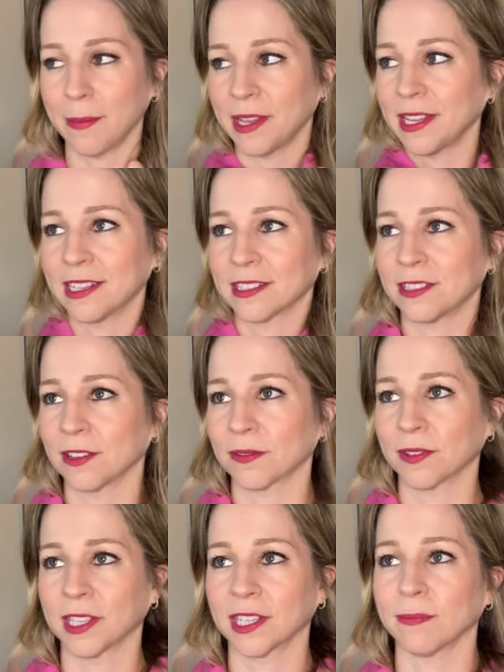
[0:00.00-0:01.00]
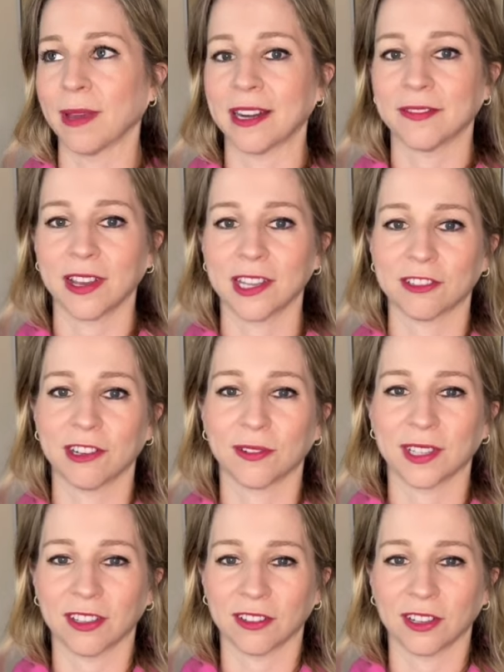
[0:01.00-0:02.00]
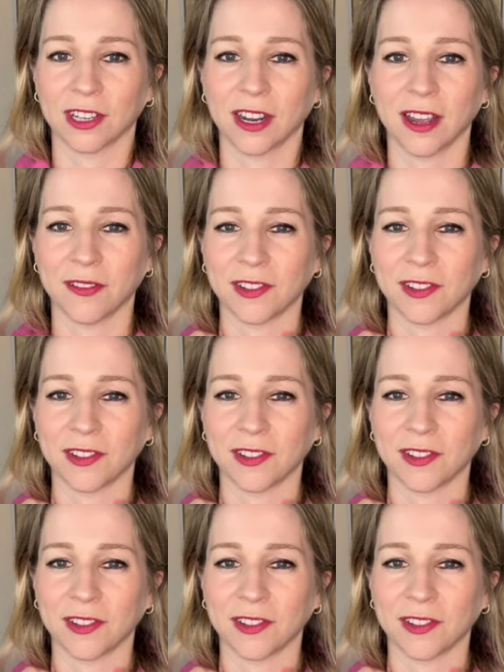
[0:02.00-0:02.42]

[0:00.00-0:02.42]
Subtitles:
and they just don't really manifest, or I don't think they're good enough,